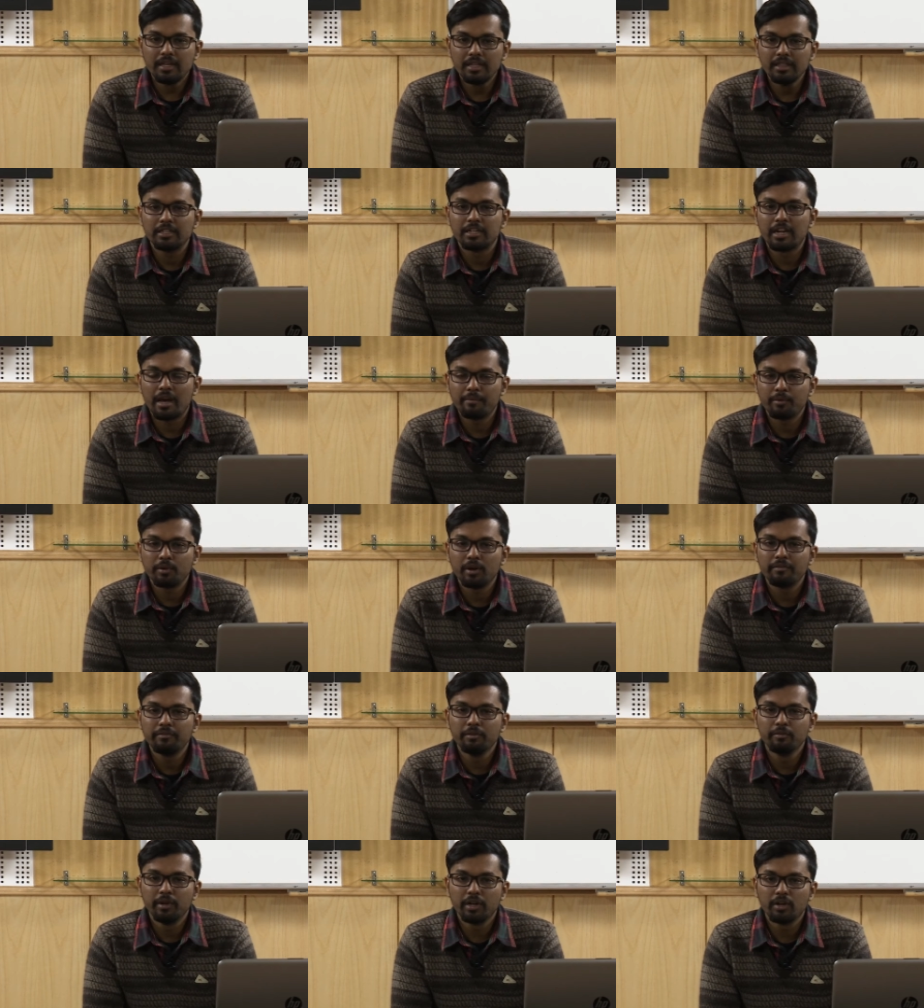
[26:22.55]
The
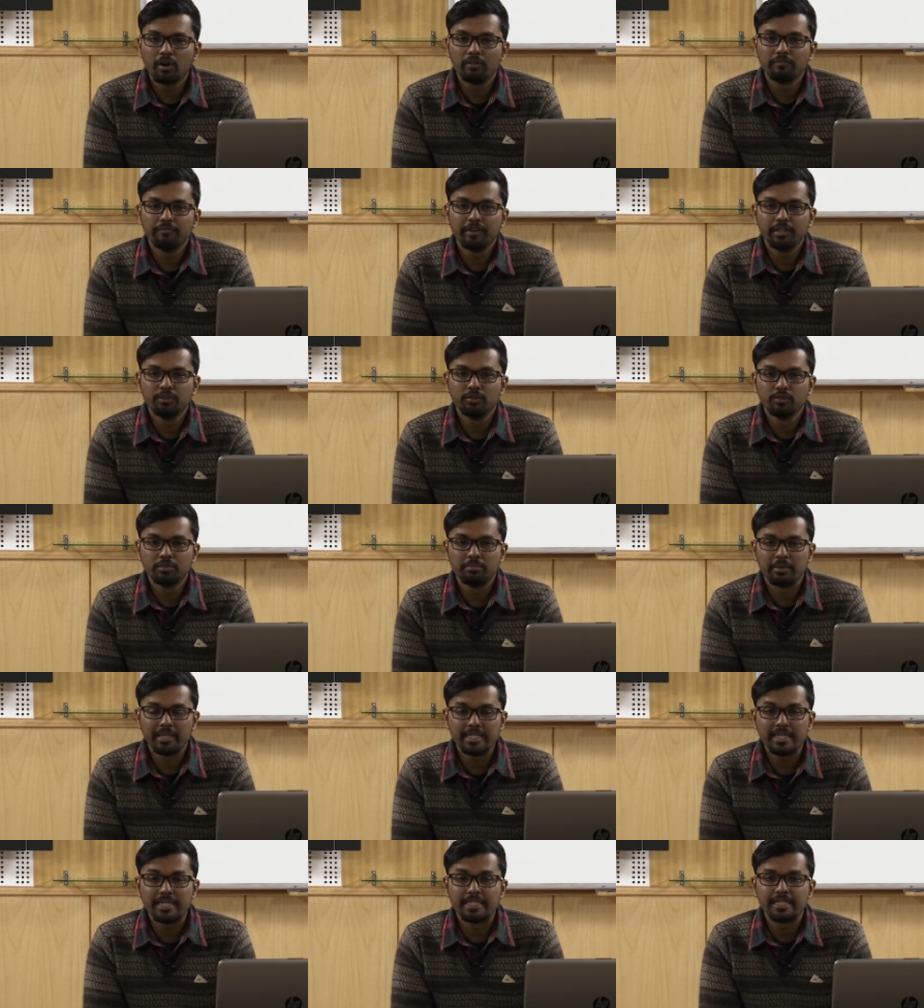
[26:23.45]
typography will convey those
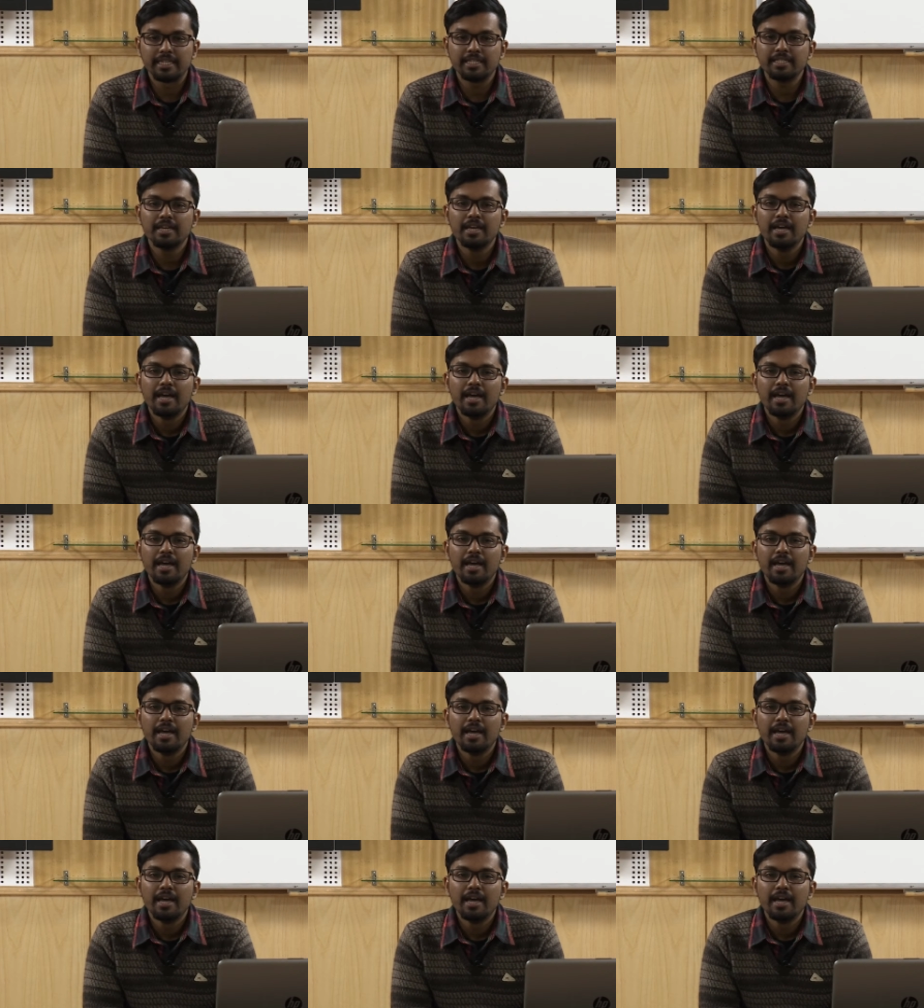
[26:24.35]
messages,